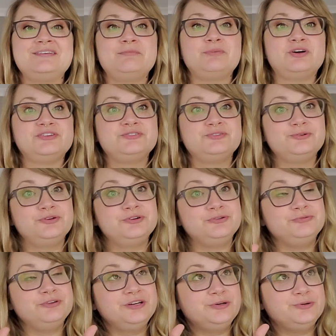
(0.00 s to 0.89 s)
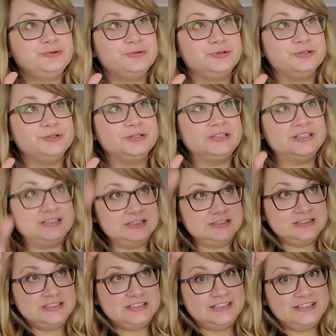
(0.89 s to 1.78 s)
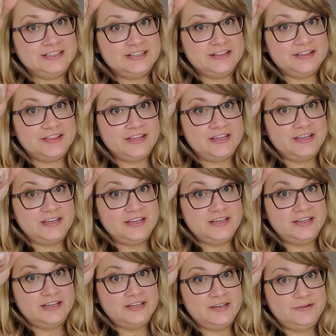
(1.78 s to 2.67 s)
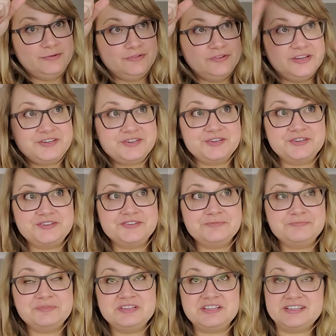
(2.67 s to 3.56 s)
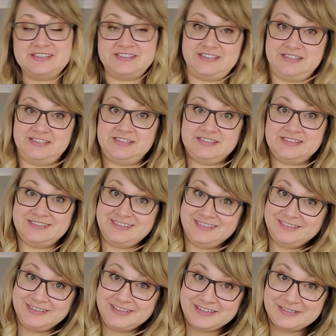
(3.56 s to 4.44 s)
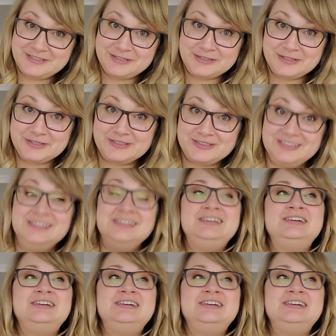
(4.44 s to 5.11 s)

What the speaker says: I'm also going to record the relationship tests lecture.